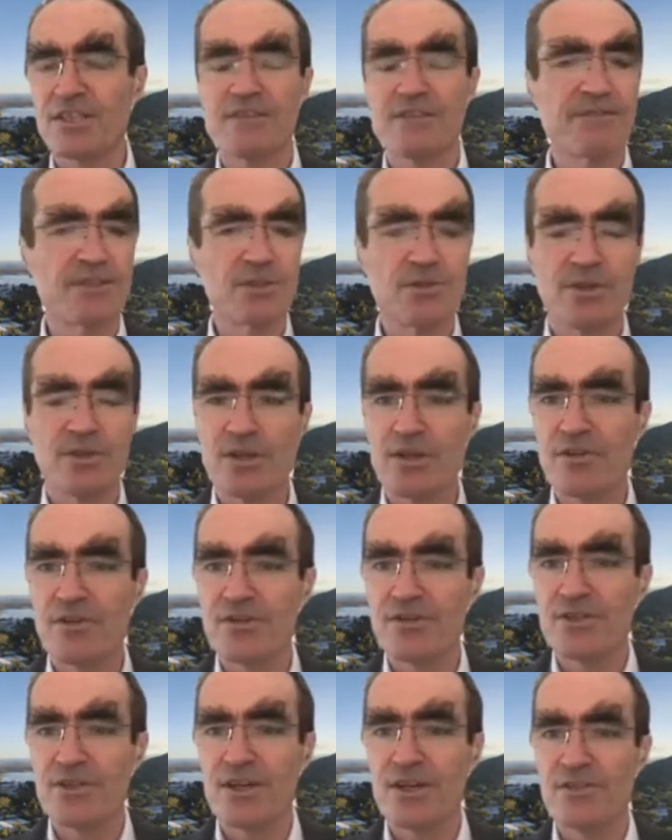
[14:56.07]
if you're doing earth
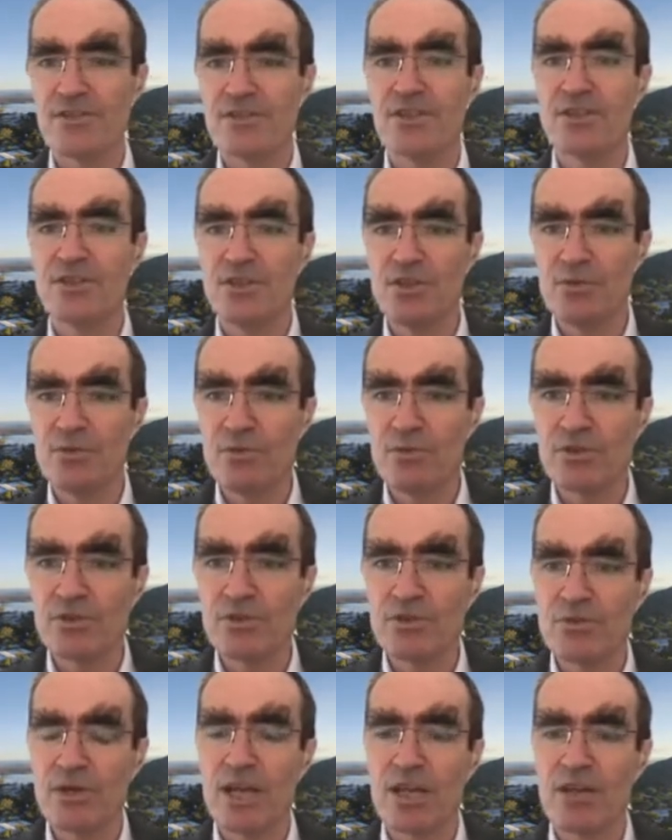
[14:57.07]
sciences, you will
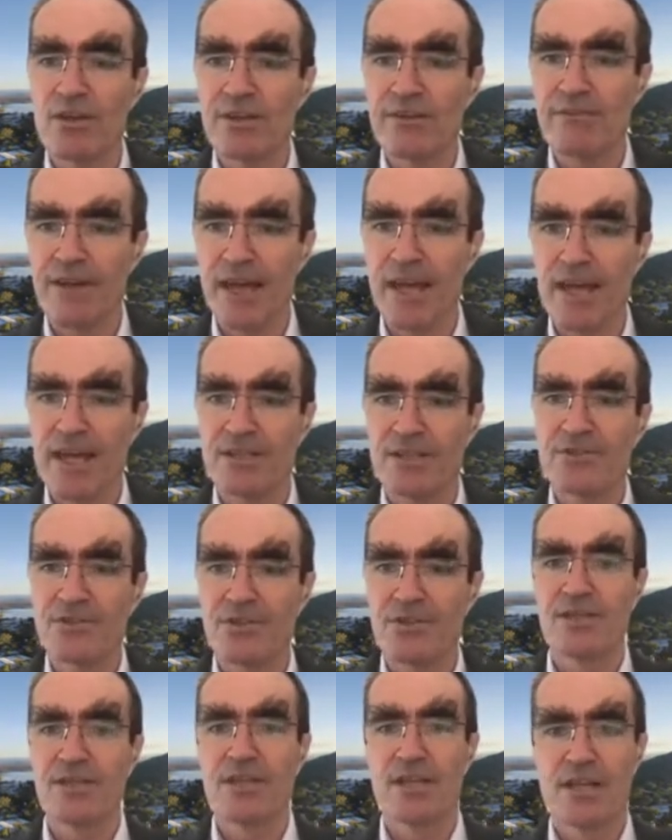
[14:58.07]
do a lot of
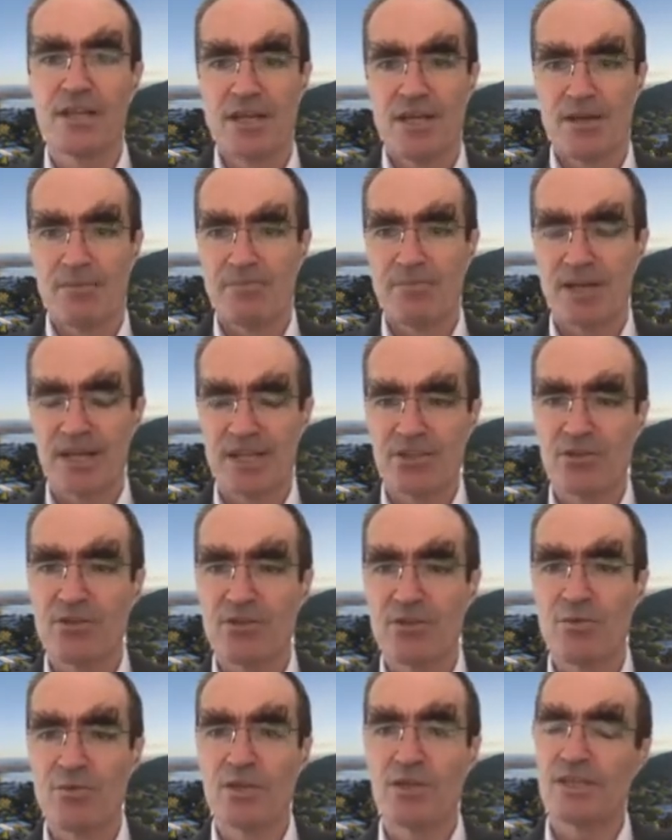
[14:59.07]
hands-on
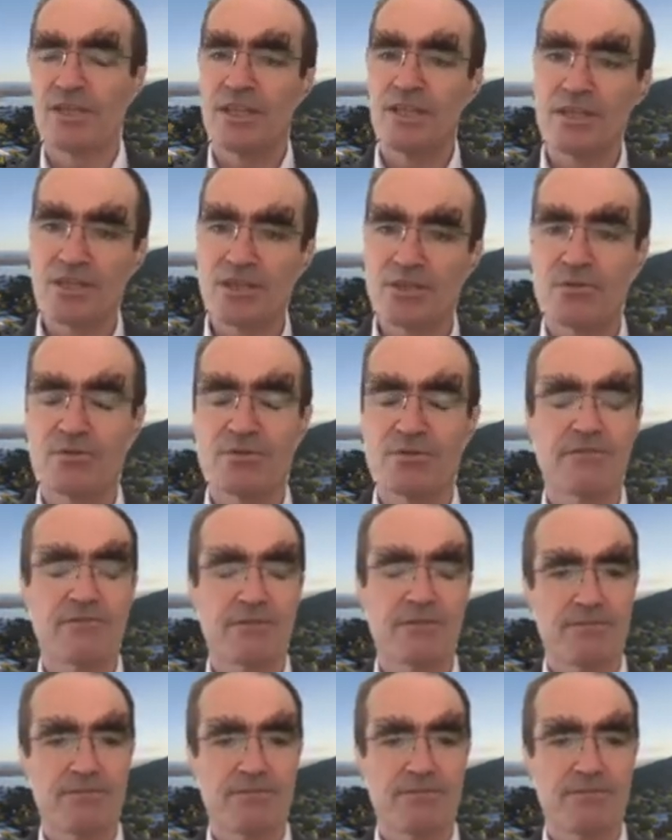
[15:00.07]
practical work in the sorts of